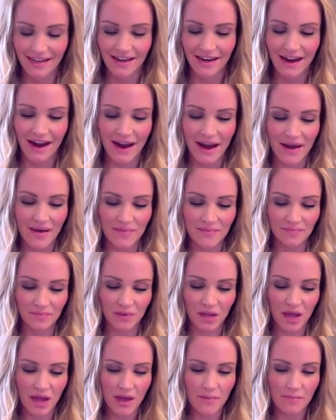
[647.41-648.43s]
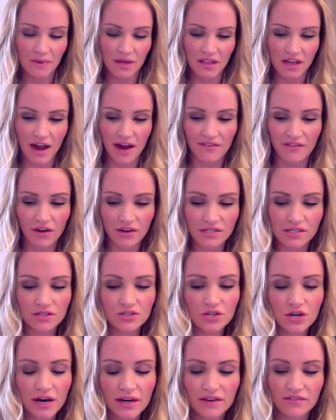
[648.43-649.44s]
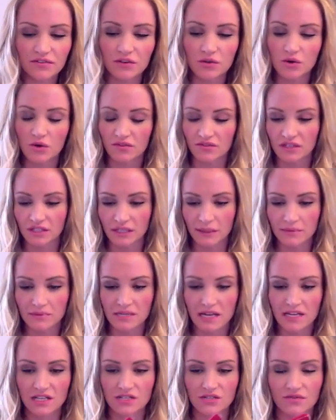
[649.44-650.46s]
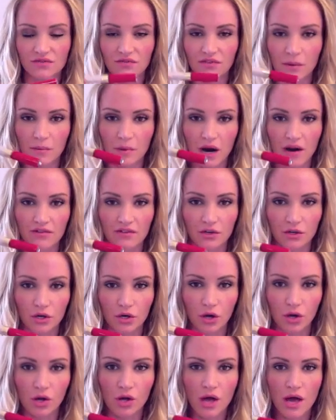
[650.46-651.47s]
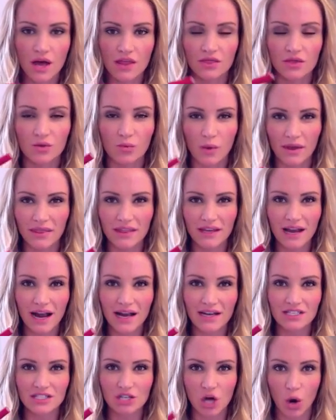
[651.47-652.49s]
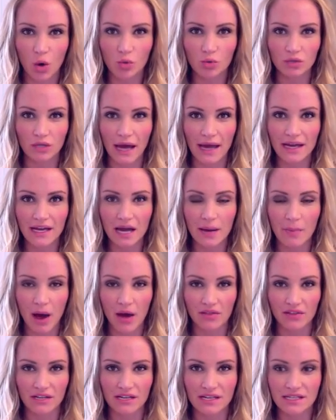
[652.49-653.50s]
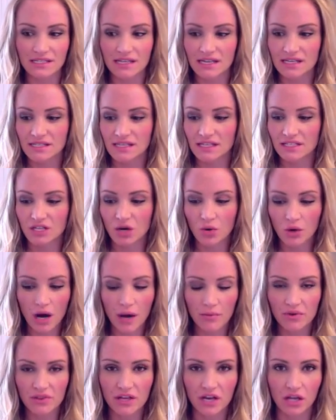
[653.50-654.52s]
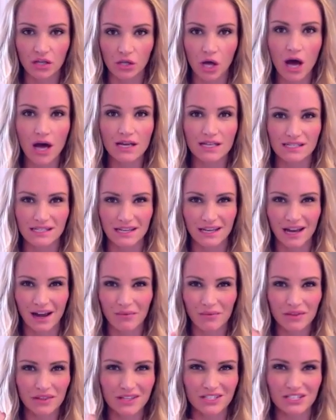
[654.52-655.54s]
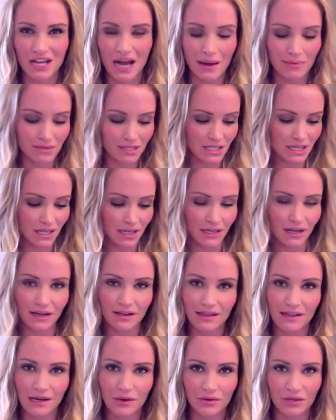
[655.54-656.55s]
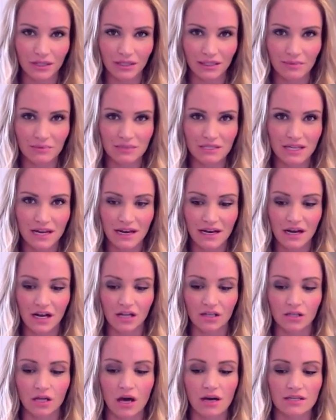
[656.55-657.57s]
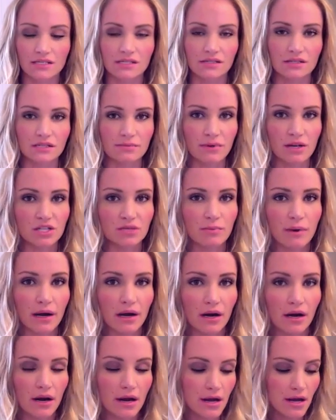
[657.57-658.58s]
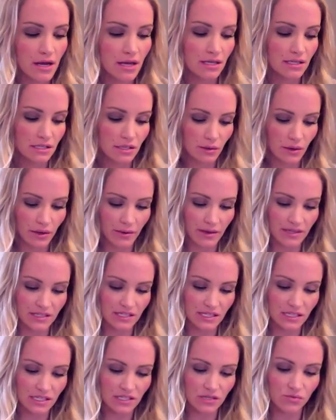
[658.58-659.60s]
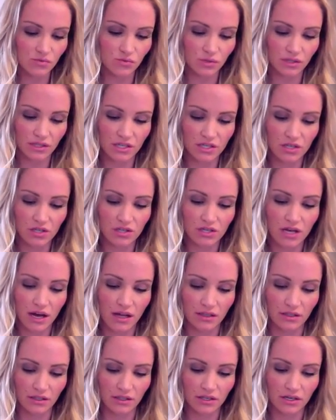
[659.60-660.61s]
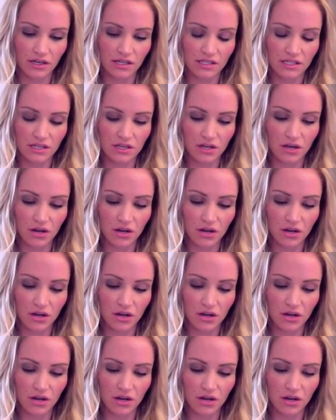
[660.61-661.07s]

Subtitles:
But I've also tried a few of the lip stains from CoverGirl. The one thing I don't like about these is they don't come with a gloss. They come with a chapstick, and I think with a lip stain, a gloss looks much better. So anyways, this is a really good color. It's a good